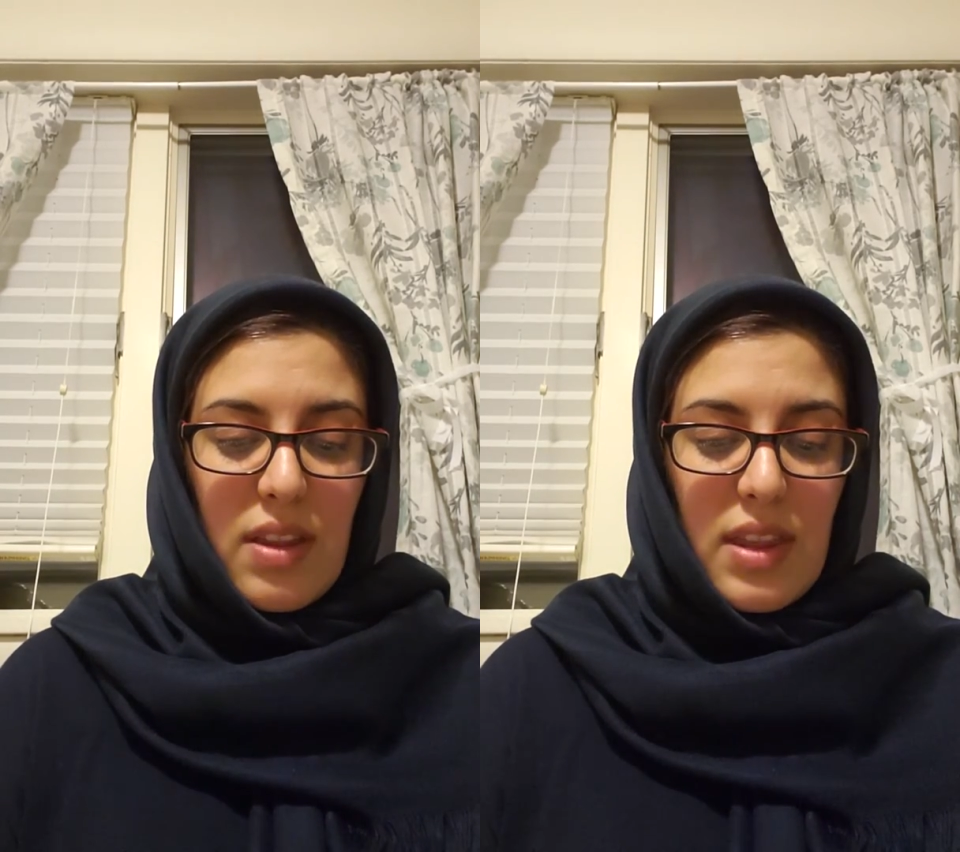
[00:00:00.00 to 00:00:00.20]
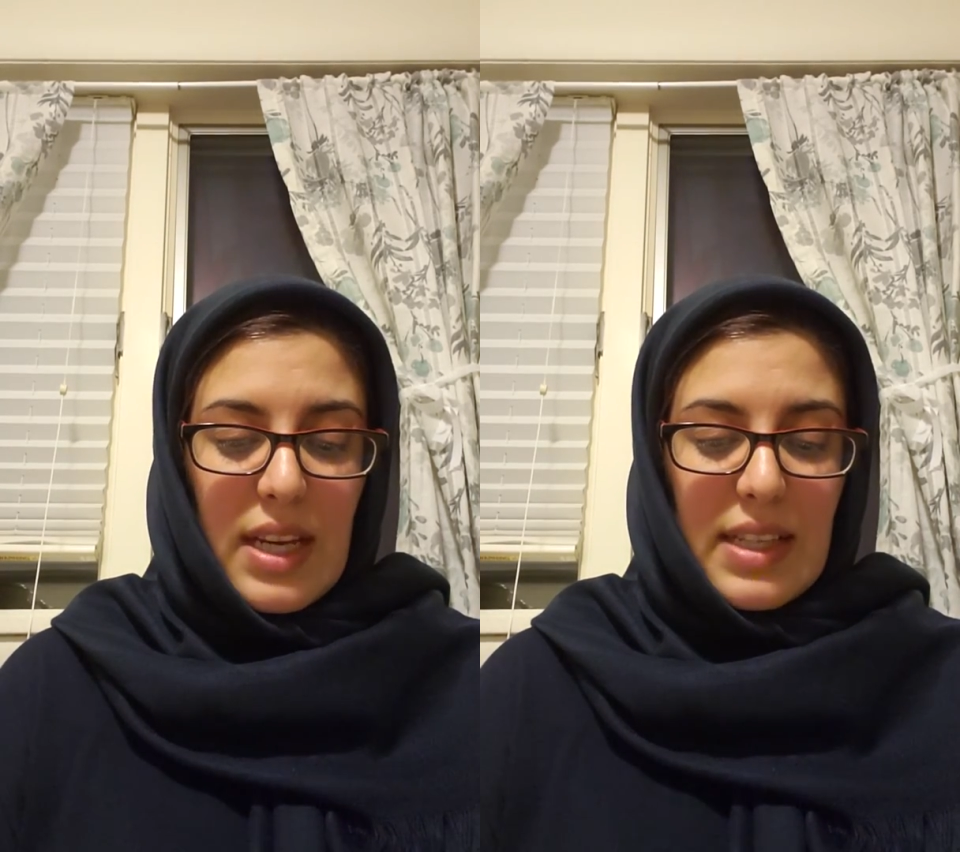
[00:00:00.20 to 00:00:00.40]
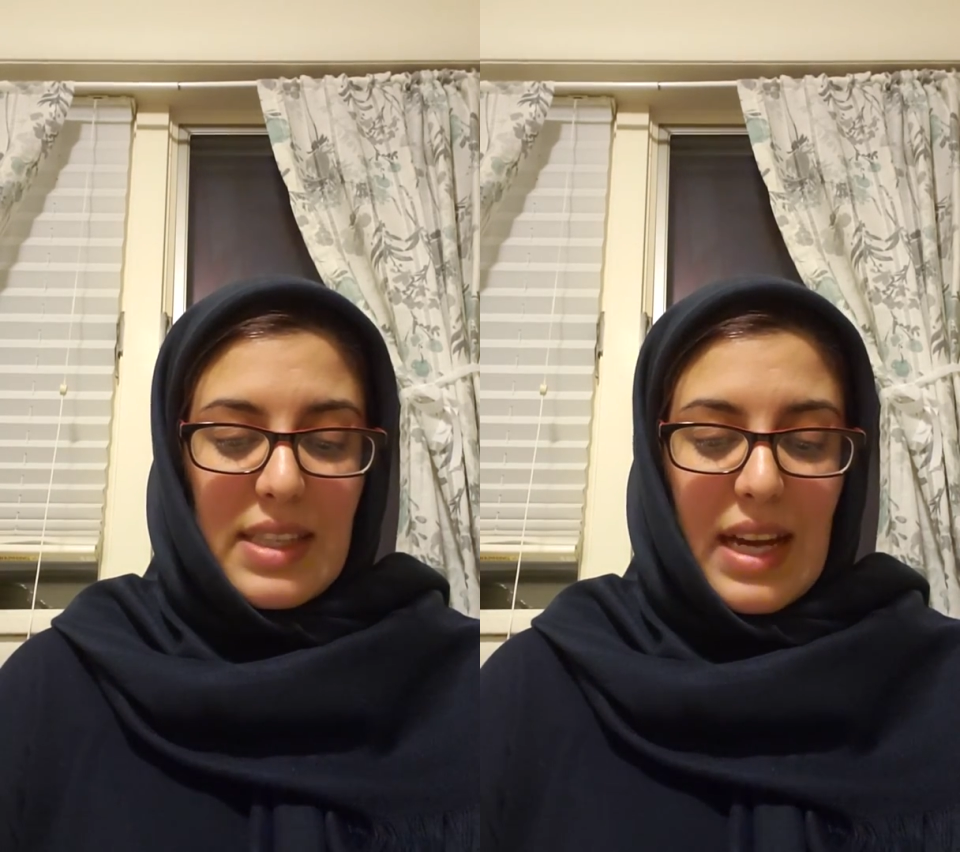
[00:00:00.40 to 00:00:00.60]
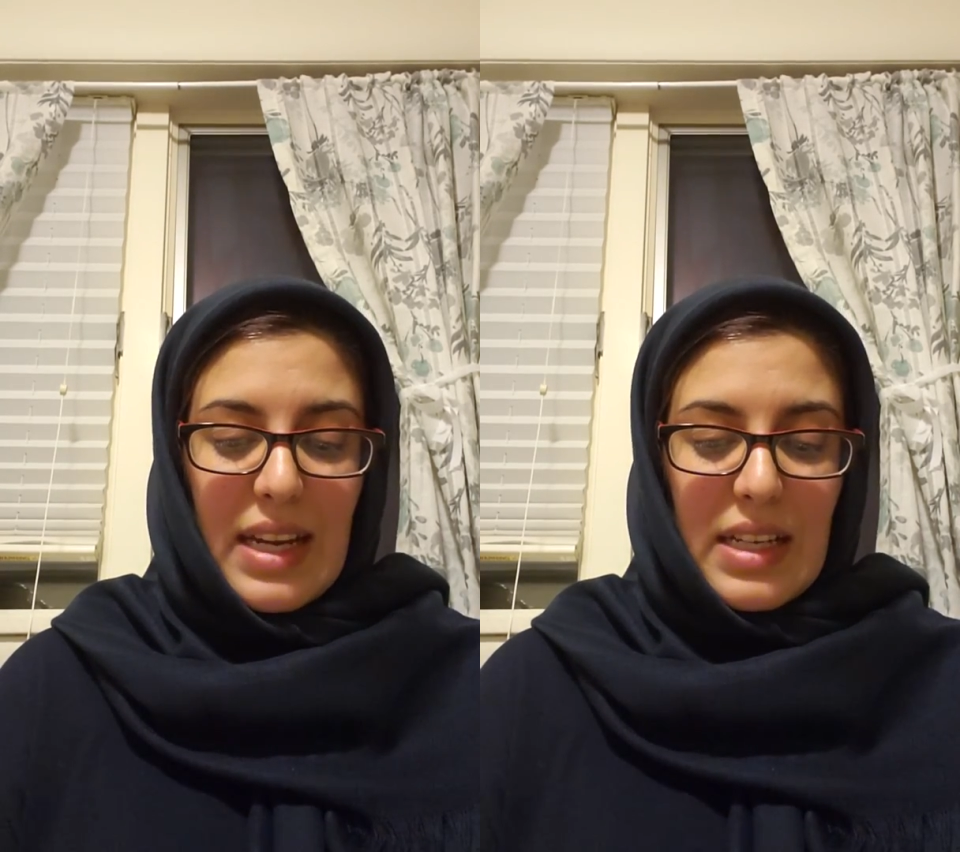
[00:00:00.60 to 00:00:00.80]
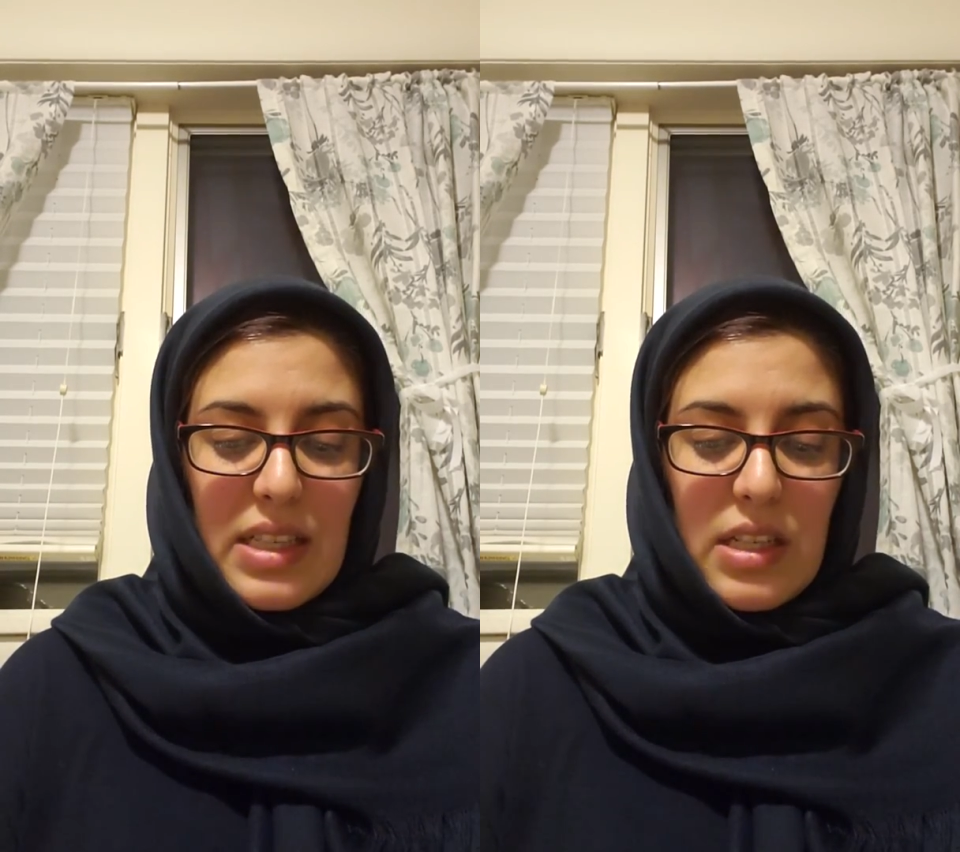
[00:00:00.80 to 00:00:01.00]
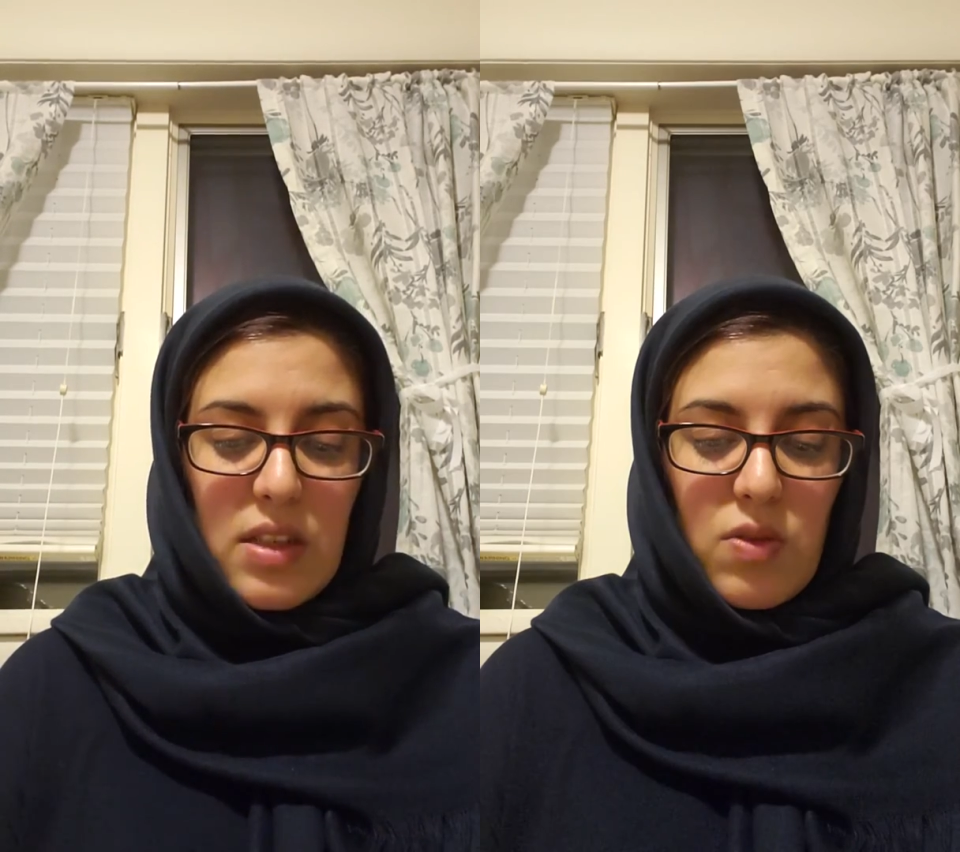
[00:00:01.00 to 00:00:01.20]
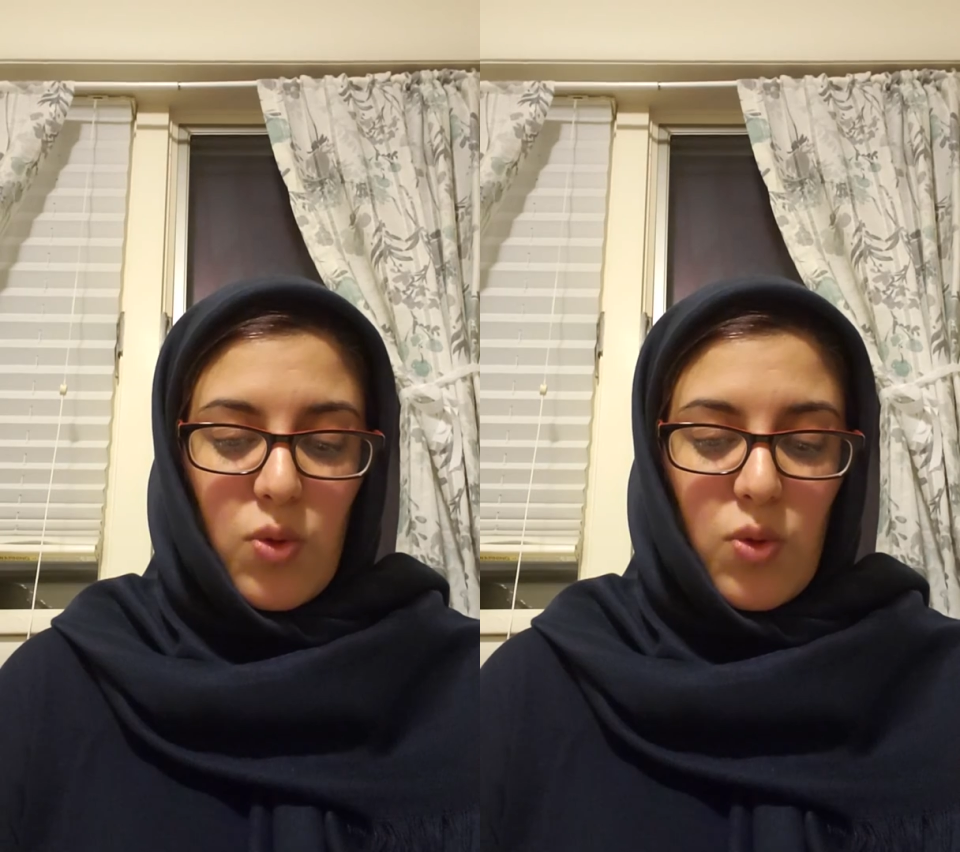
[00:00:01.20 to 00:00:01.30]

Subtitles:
things that exist